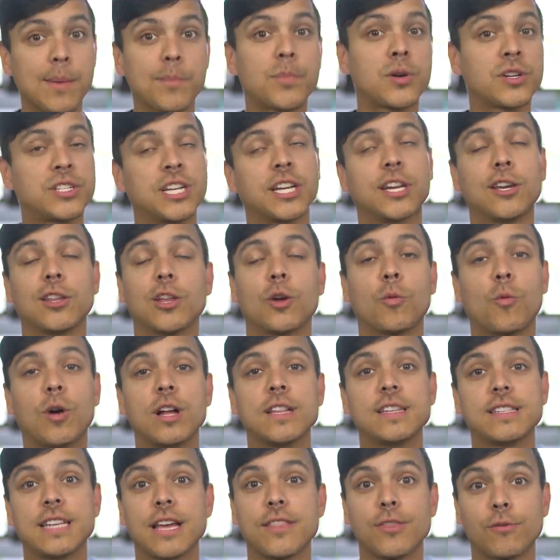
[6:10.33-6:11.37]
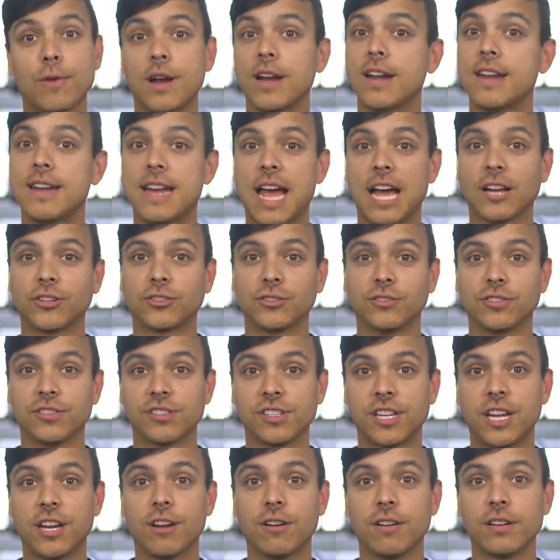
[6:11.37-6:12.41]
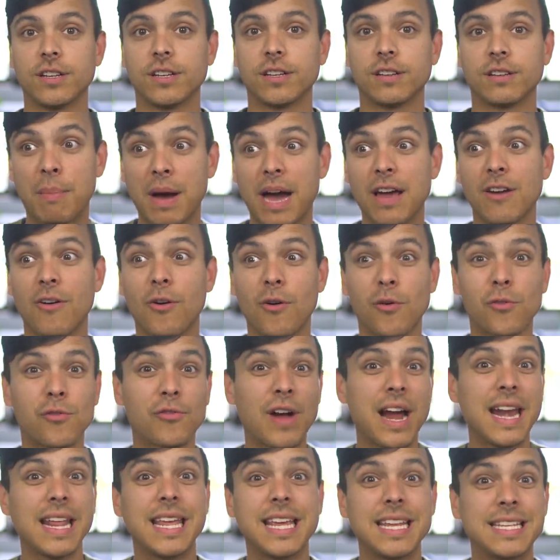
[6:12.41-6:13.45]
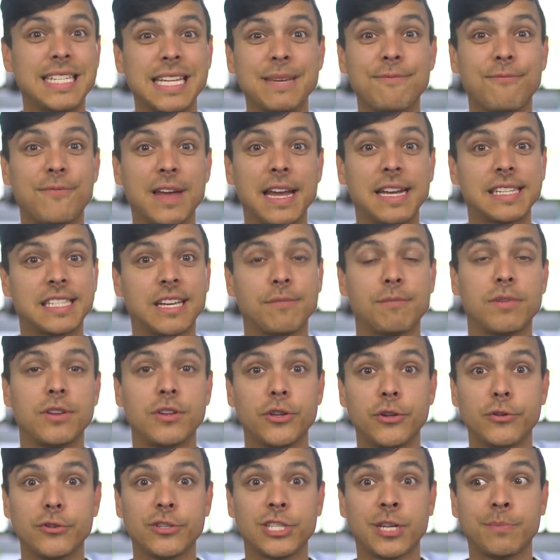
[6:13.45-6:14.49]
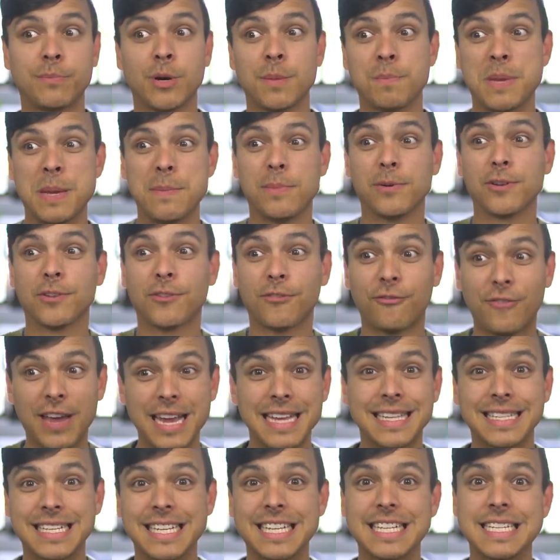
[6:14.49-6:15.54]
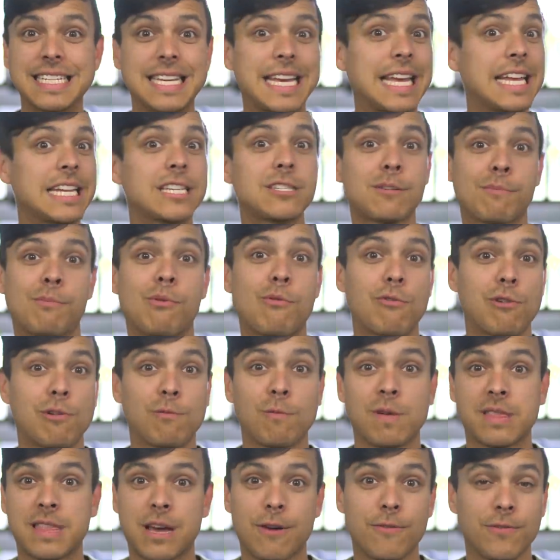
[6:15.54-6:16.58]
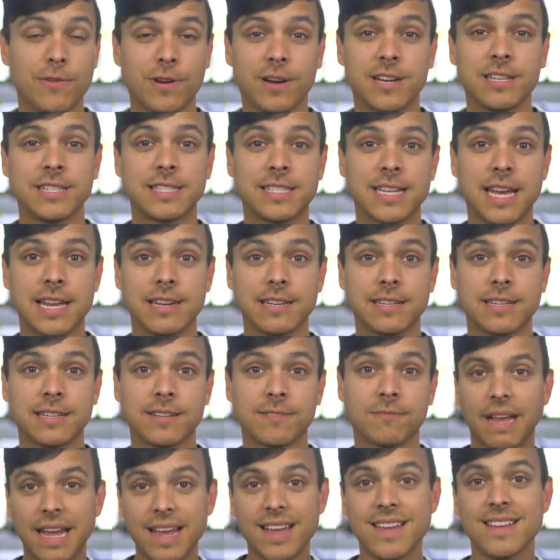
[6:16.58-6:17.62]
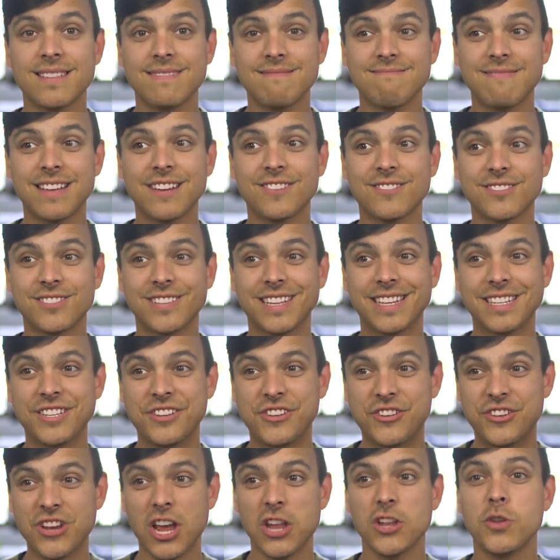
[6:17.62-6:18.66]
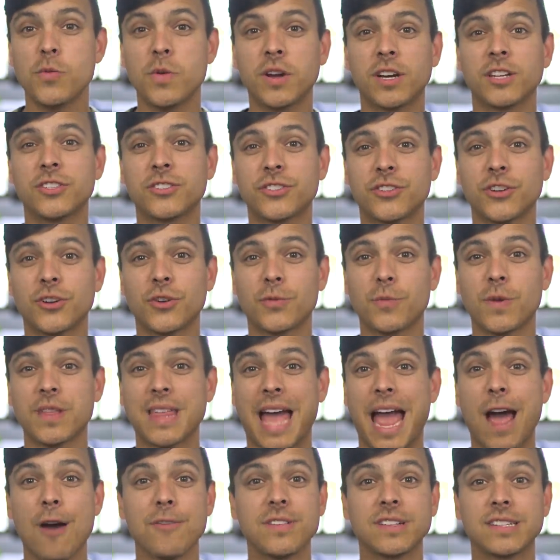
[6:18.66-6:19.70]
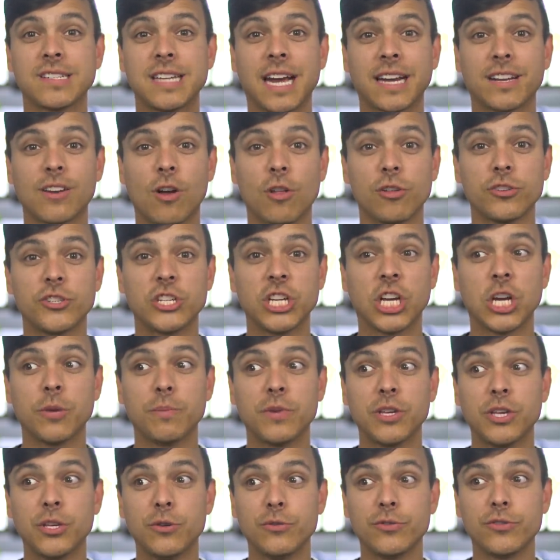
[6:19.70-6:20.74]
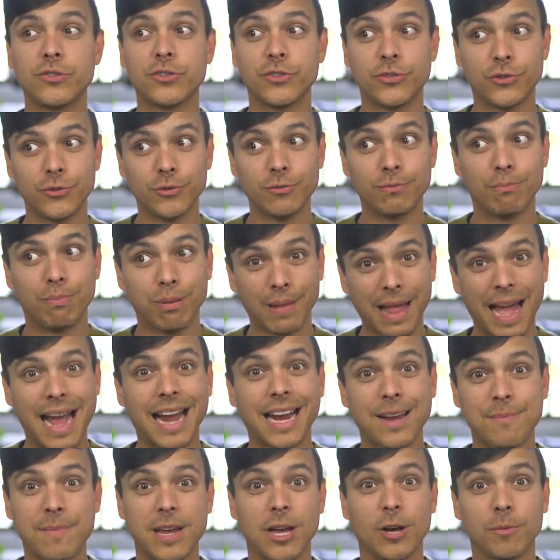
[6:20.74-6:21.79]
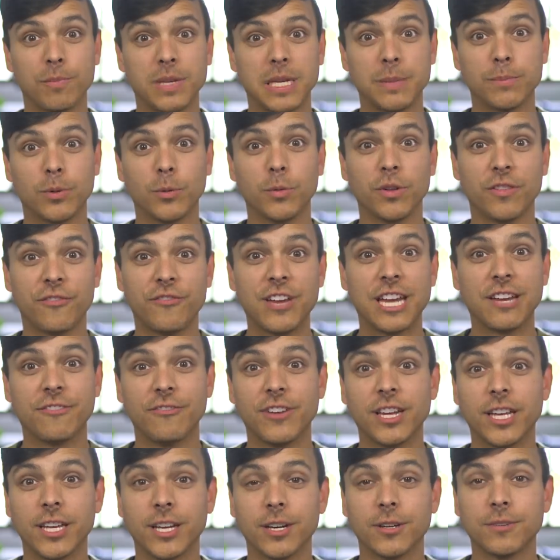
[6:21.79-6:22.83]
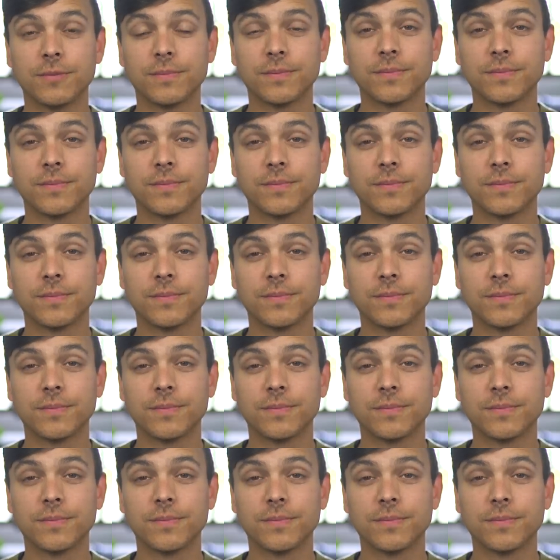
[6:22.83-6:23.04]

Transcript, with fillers: in particular ones that threaten national security. But already, deepfakes have been used to put people's faces into porn without their consent. And there's a genuine concern with how this technology could be used to blackmail people with fake video.